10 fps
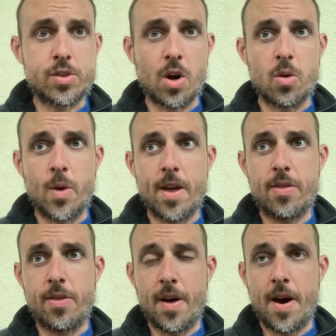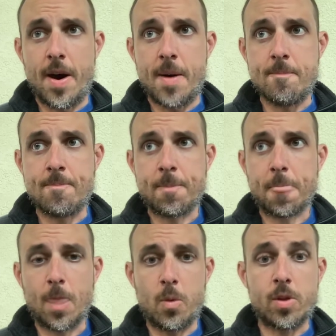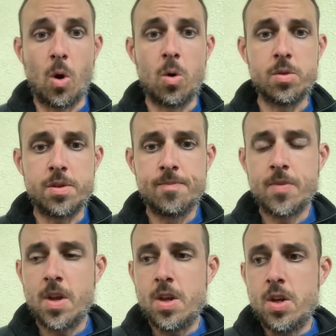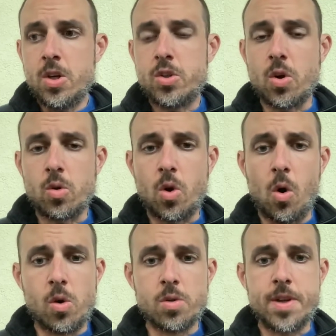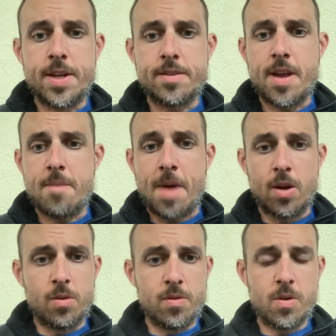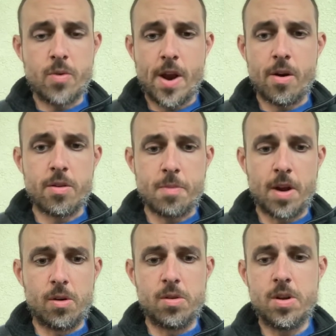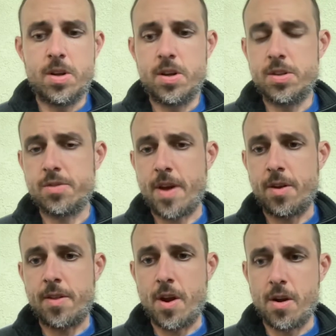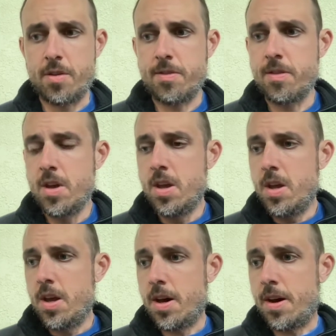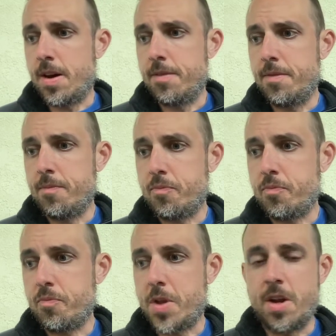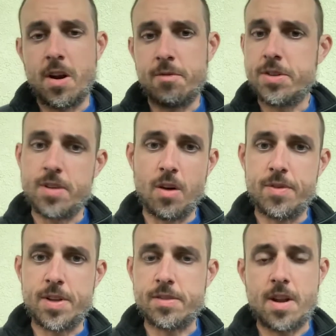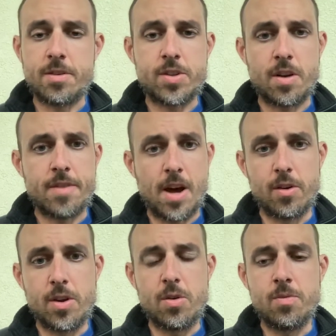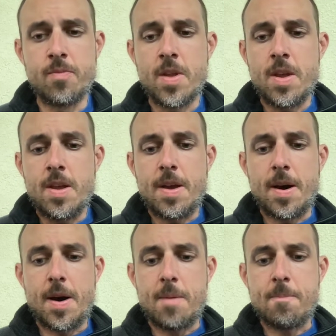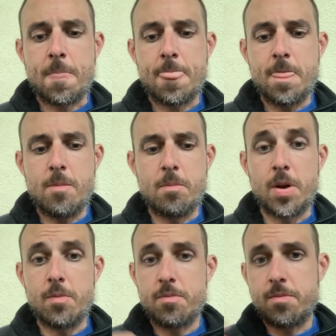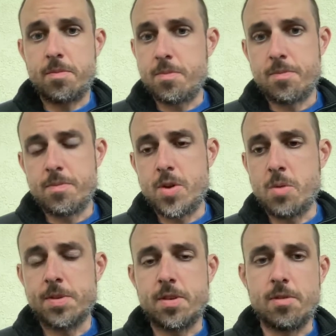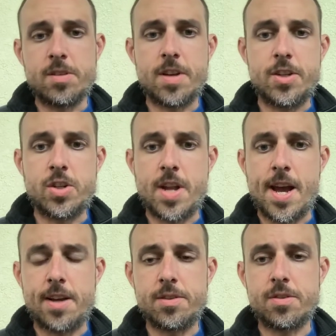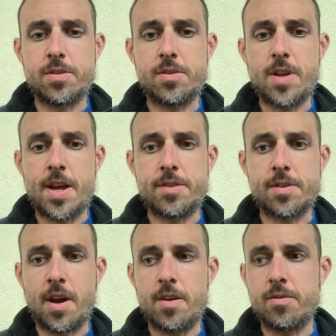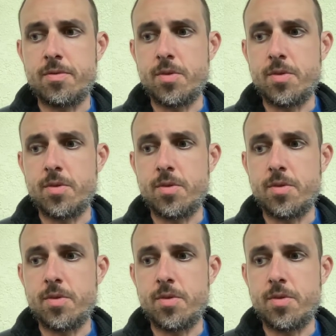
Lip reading: start with gold. So gold is a metal, rare earth metal. It's found in the earth. Uh, in and of itself, it doesn't have a ton of value, but human civilization has kind of